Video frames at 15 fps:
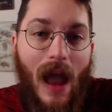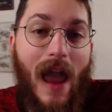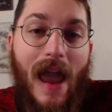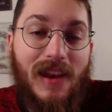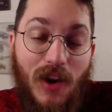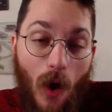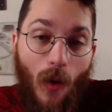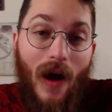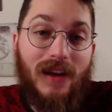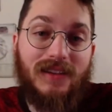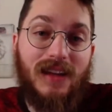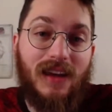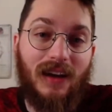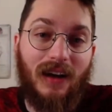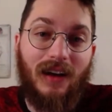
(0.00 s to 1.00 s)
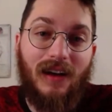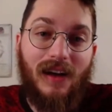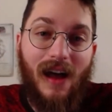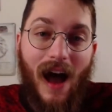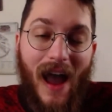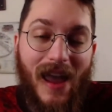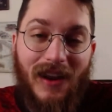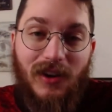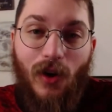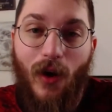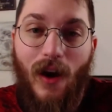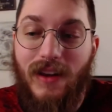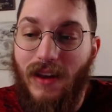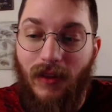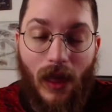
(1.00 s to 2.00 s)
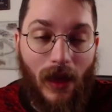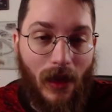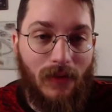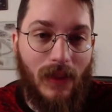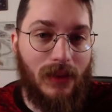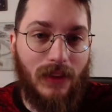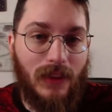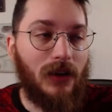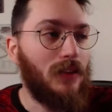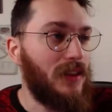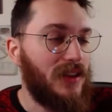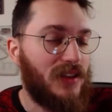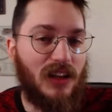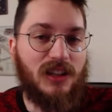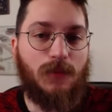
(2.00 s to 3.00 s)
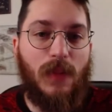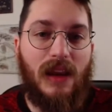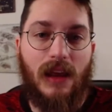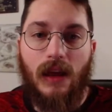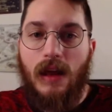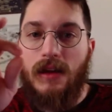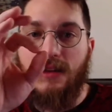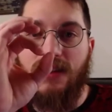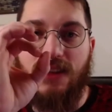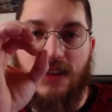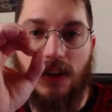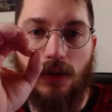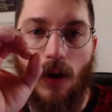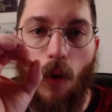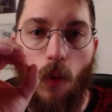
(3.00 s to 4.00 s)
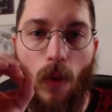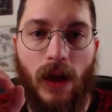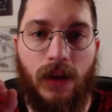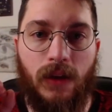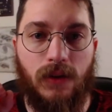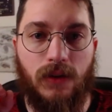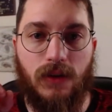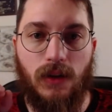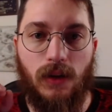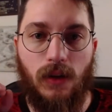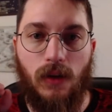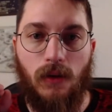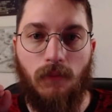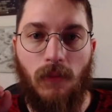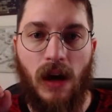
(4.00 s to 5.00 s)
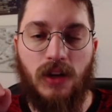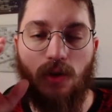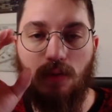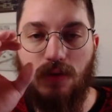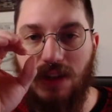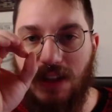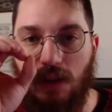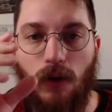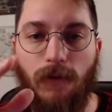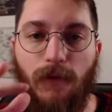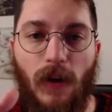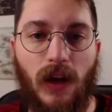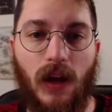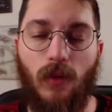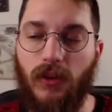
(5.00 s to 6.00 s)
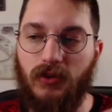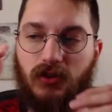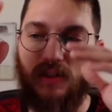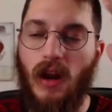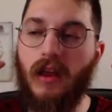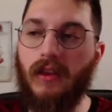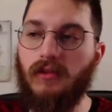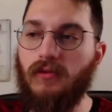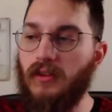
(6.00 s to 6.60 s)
I had no idea. Like, literally, sun's beating, 0 wind, mind you, 0 fucking wind. There's nothing.